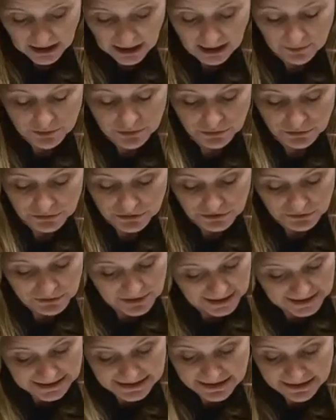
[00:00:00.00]
I would also
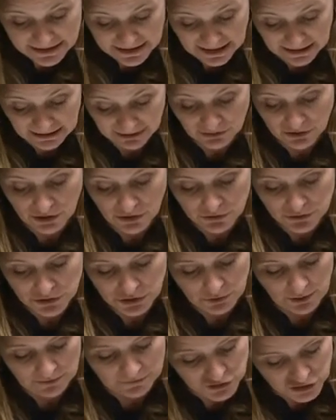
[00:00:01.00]
like to thank those
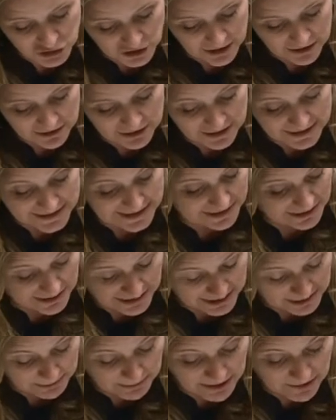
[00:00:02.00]
who have shared their
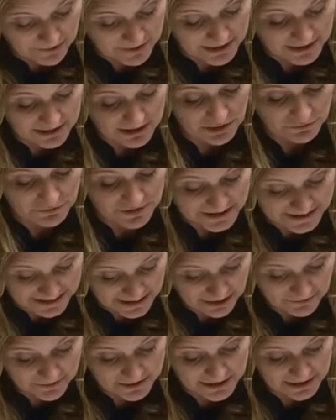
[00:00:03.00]
experiences of the
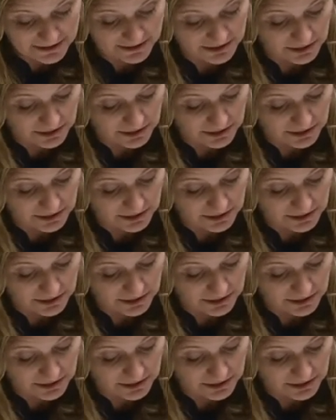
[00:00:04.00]
services and